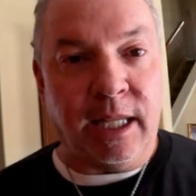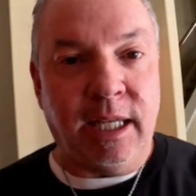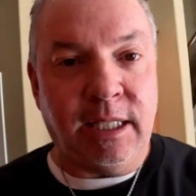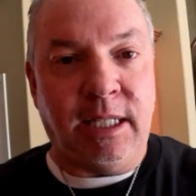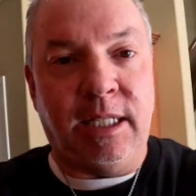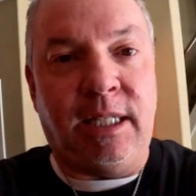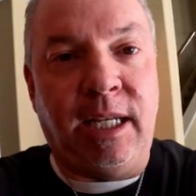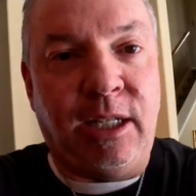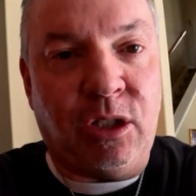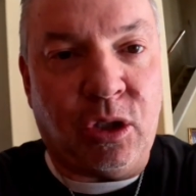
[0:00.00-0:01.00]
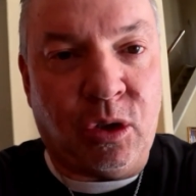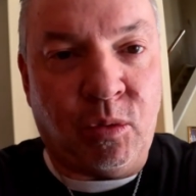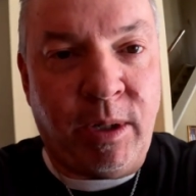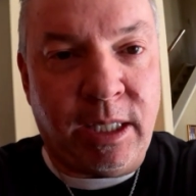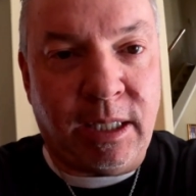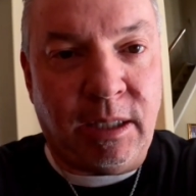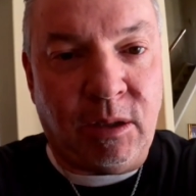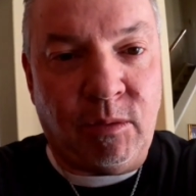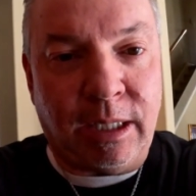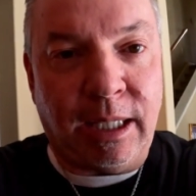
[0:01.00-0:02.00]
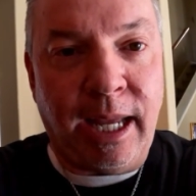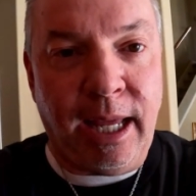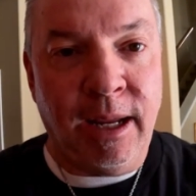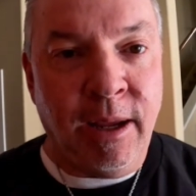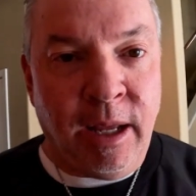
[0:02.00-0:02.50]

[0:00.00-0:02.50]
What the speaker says: This is the Swiss raclette.